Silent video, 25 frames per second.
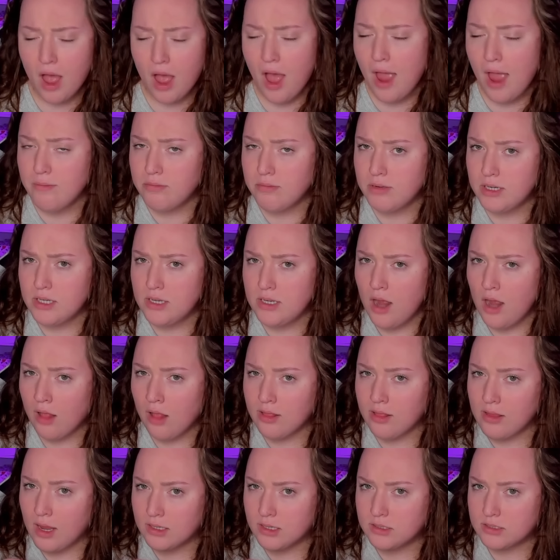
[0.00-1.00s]
I would
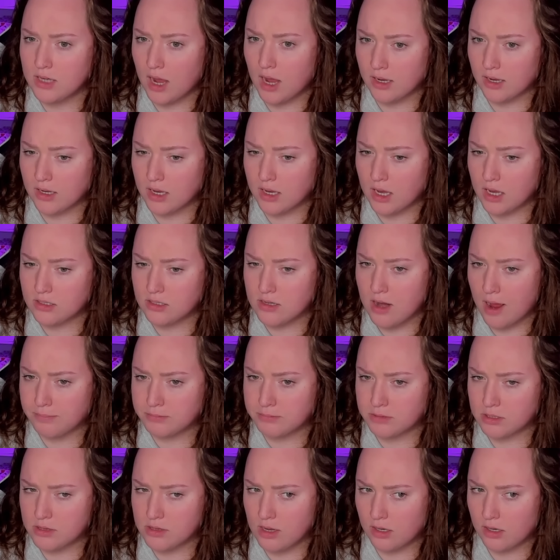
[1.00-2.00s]
not like to get
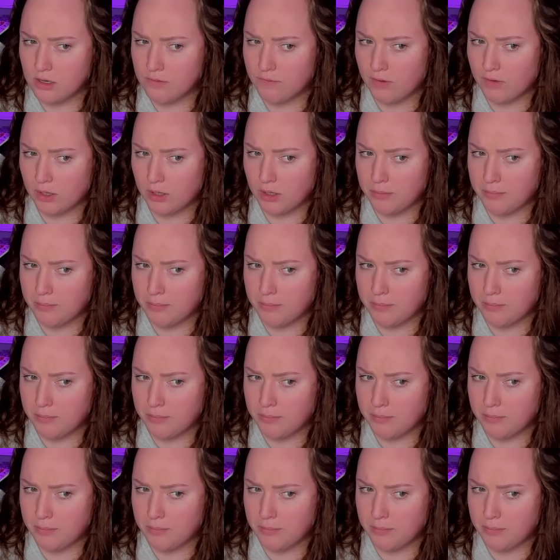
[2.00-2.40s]
kidnapped, thank you very